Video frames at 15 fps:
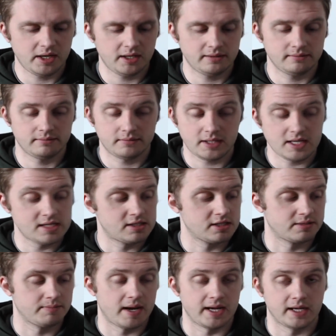I mean,
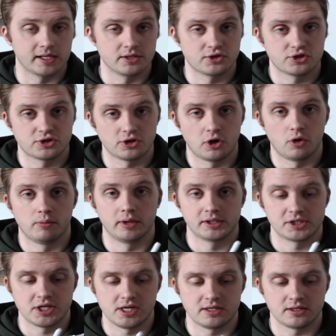these just make it
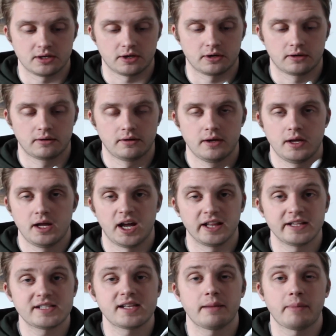so much easier.
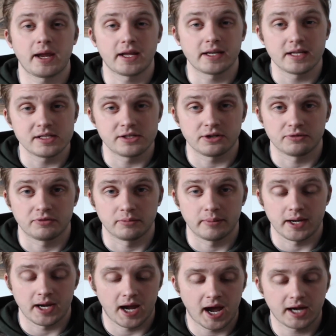At least they make it
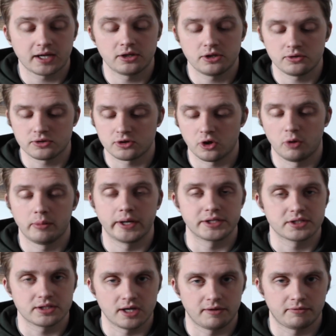easier for me. I can do
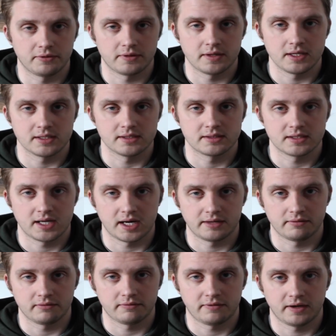so much stuff with these,
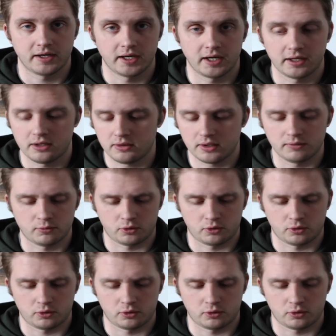it's not even funny.